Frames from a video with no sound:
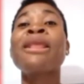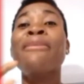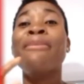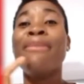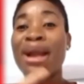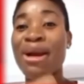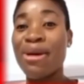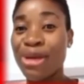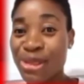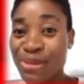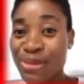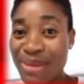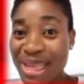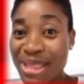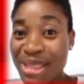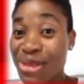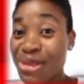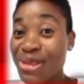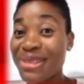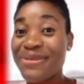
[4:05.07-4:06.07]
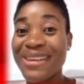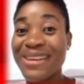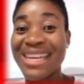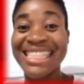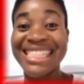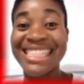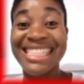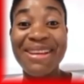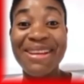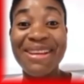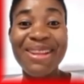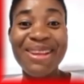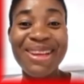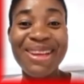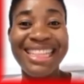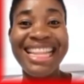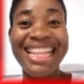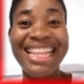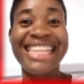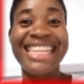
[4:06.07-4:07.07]
My husband, too, in fact, is a
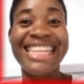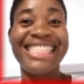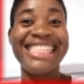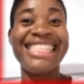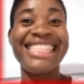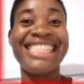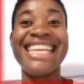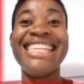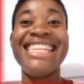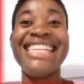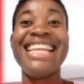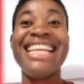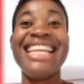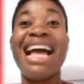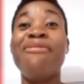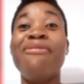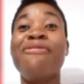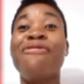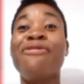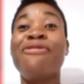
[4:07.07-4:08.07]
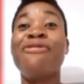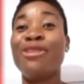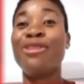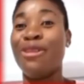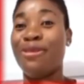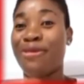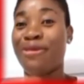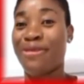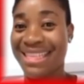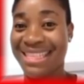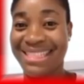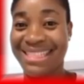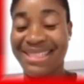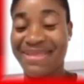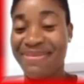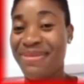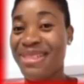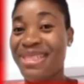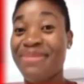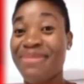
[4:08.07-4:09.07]
lot like she said, I'm full of
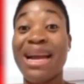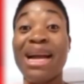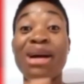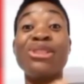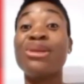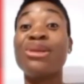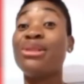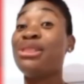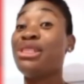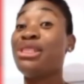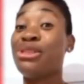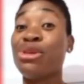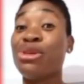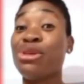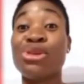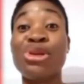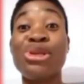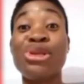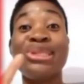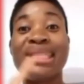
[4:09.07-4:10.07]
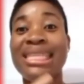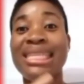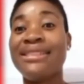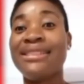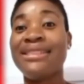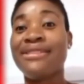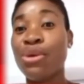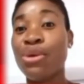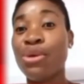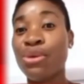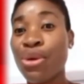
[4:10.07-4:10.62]
testimony. My husband is also using it